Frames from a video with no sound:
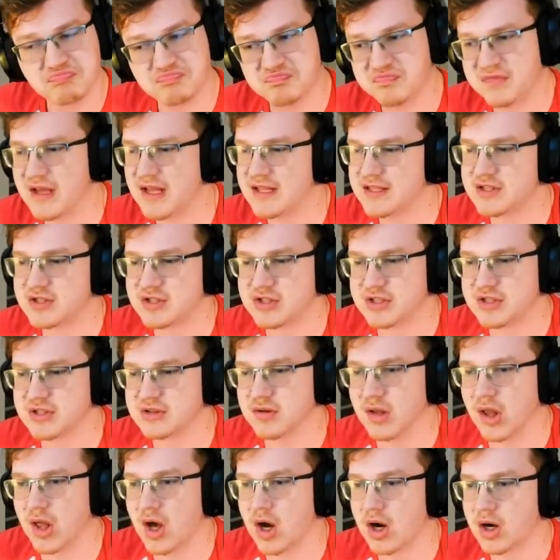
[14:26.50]
That's just
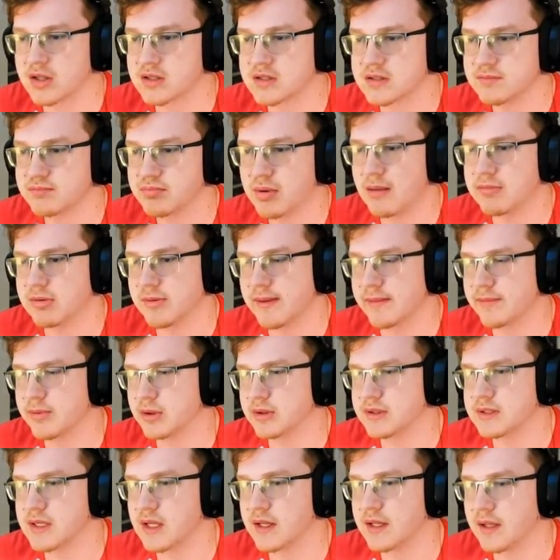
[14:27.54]
locked. Probably
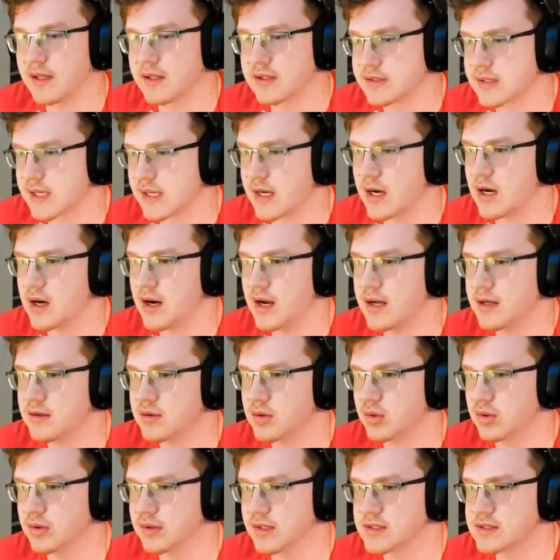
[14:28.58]
bolted on the other side. Alright,
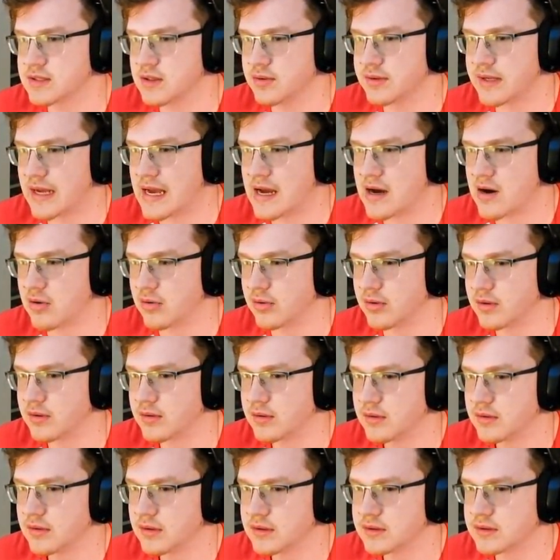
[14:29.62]
cool. Let's go down.
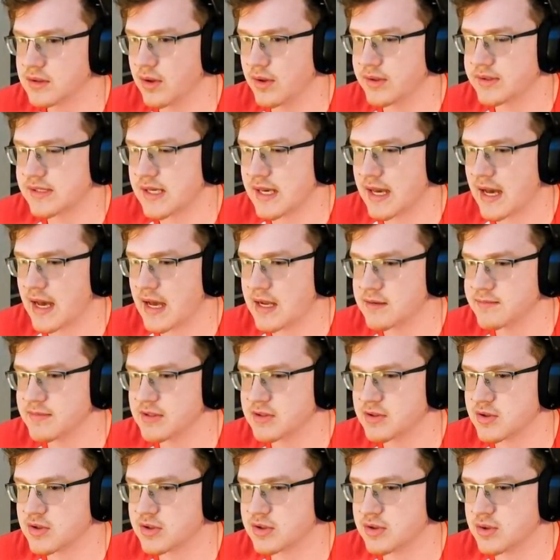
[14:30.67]
Let's go say hi to
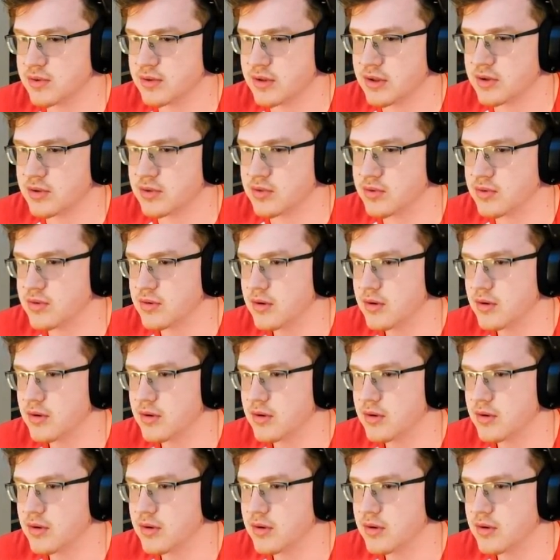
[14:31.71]
Mr. Suit Dude.